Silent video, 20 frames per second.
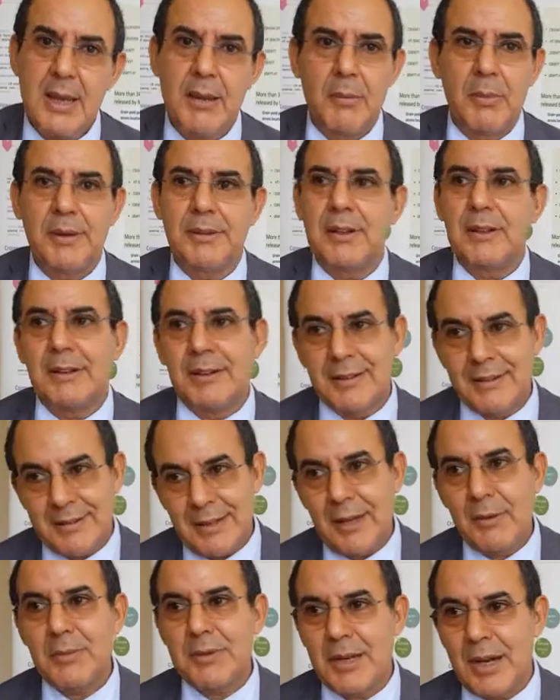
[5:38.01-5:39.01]
But in the
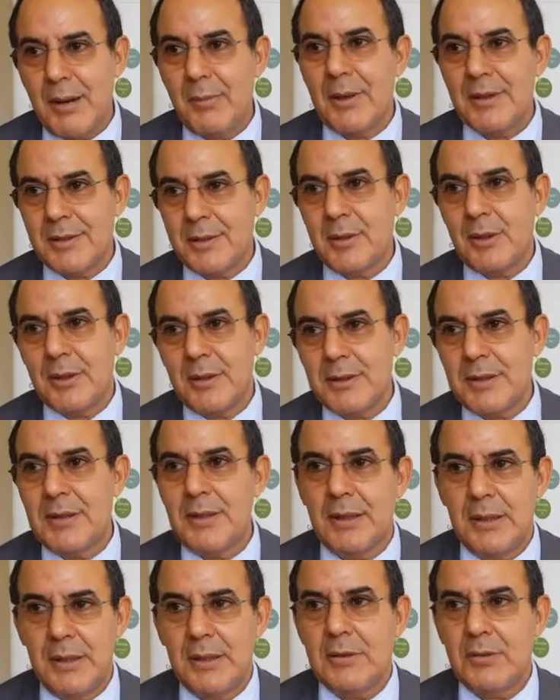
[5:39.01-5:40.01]
same time, as you can
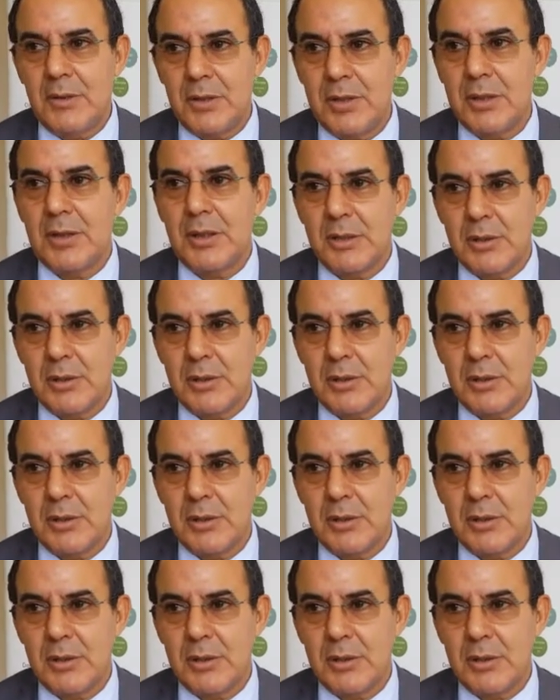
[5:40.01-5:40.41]
see, this region